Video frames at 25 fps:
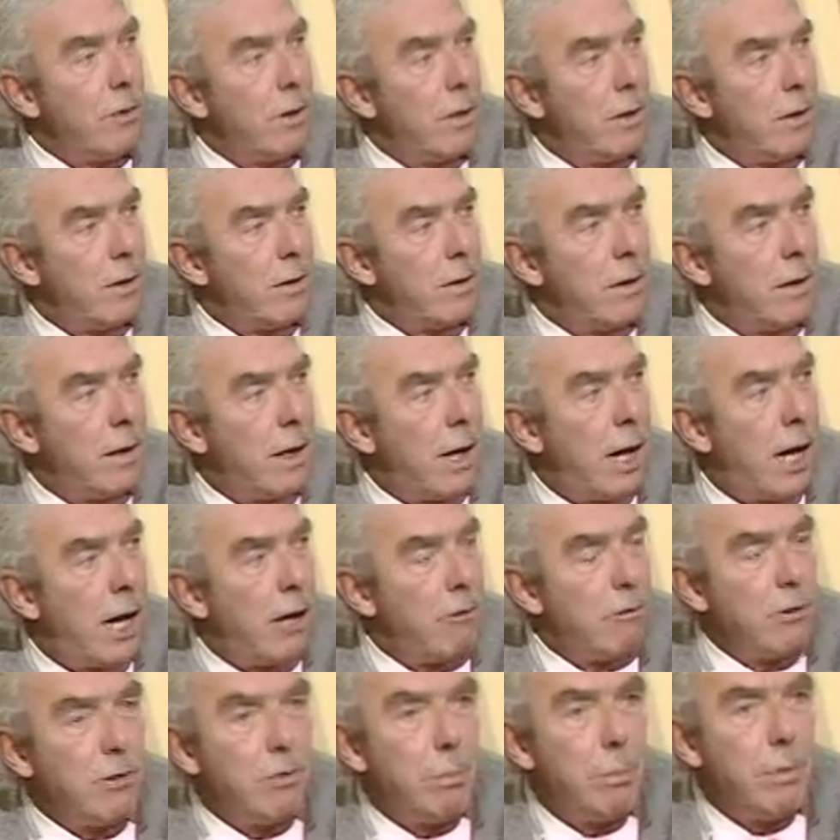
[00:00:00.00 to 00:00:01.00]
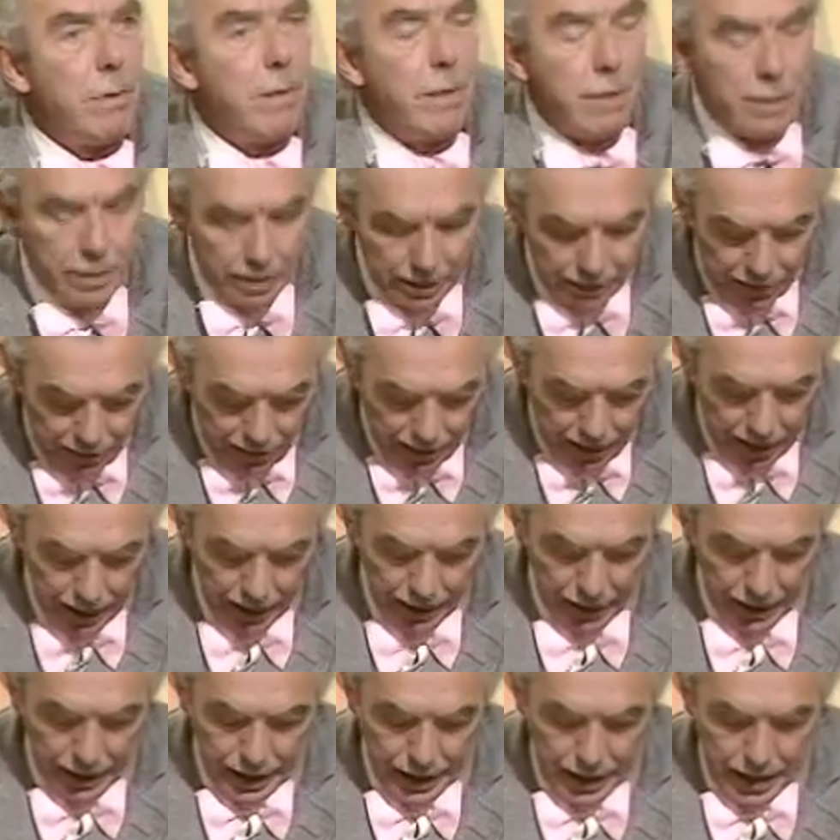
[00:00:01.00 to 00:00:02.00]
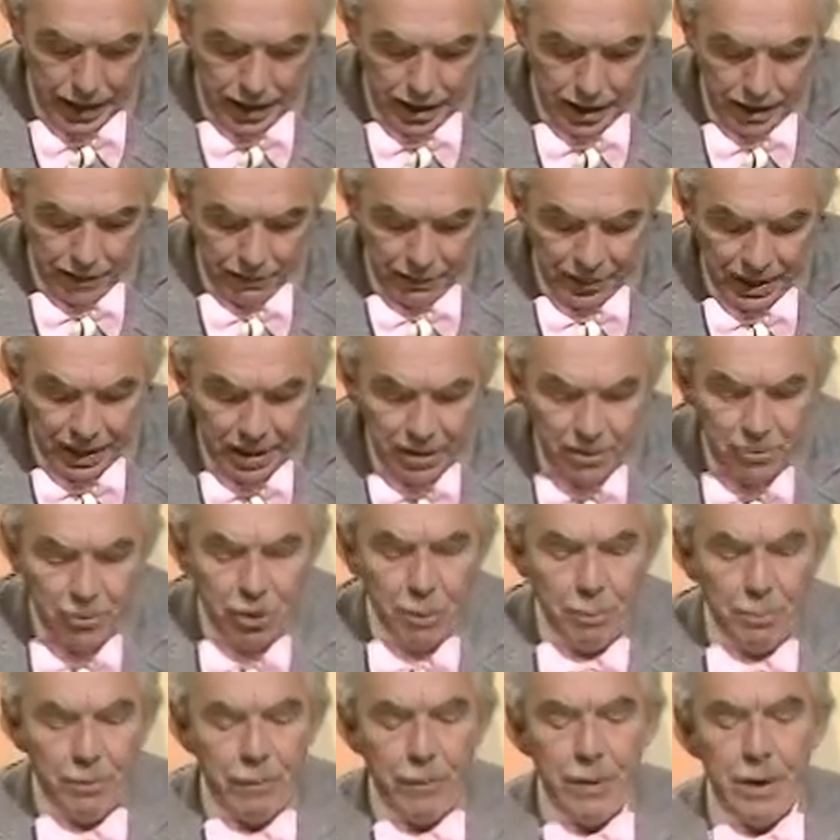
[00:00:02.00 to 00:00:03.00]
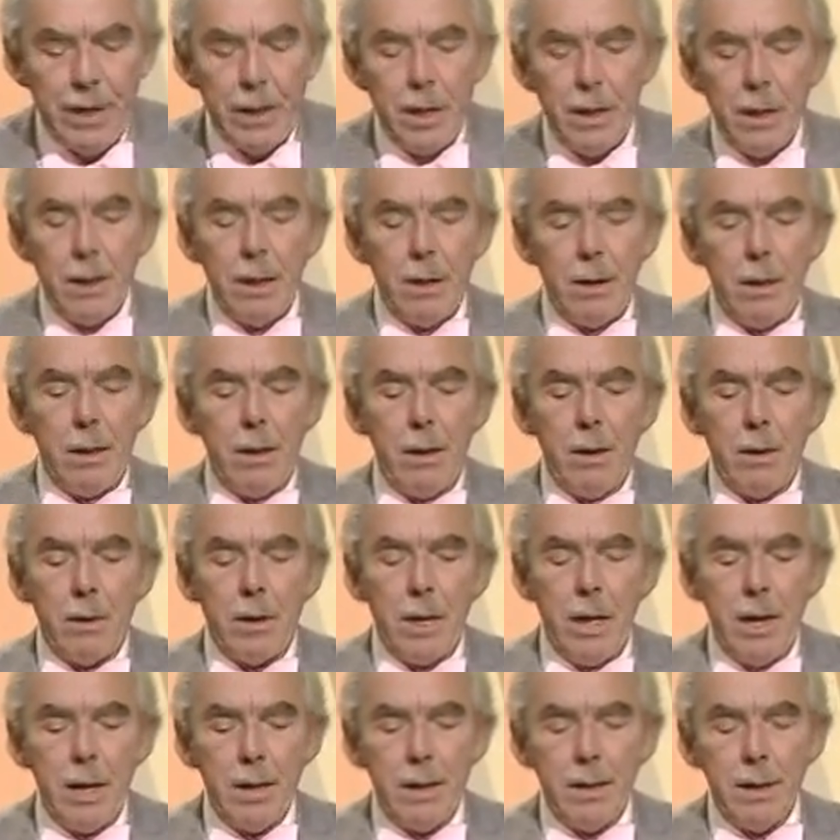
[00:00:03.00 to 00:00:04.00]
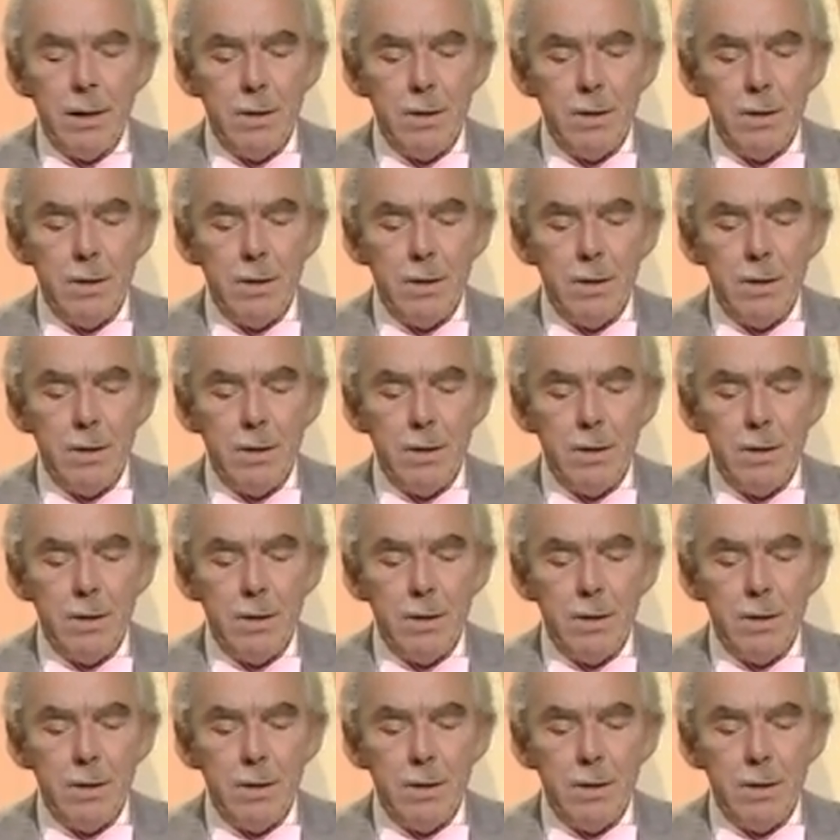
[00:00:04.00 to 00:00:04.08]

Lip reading: into Irish mythology. Ship's fitting, cloghead,